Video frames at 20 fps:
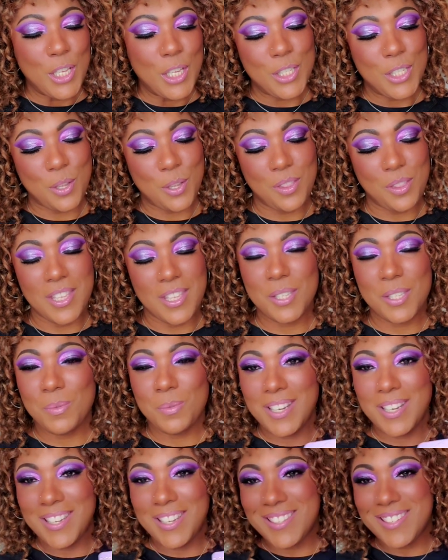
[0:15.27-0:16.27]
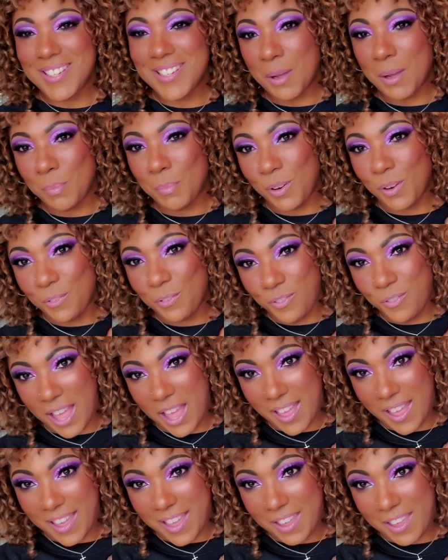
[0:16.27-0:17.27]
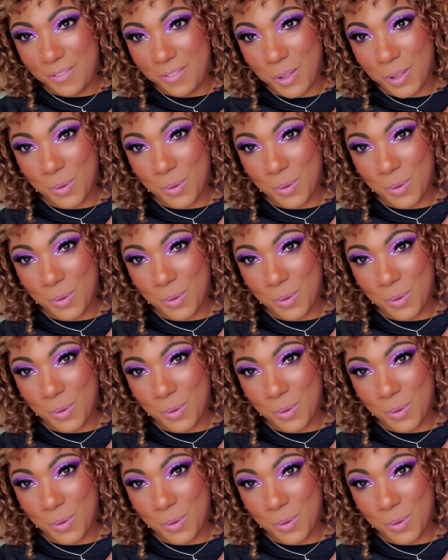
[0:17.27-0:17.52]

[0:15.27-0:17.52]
so this one is number five